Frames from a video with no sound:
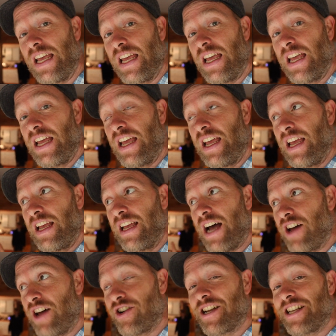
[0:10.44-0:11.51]

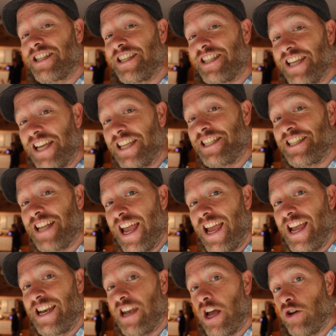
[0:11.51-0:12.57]

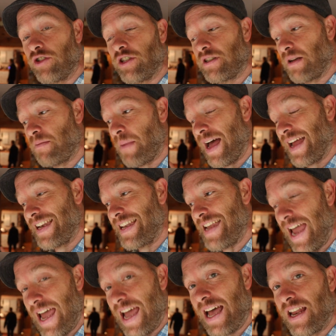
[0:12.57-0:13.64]
116 notes to my
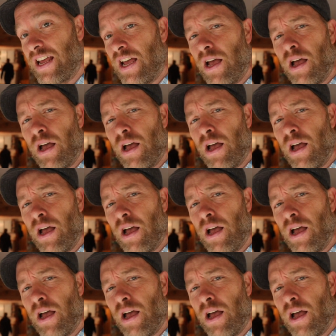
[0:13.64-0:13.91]
dad.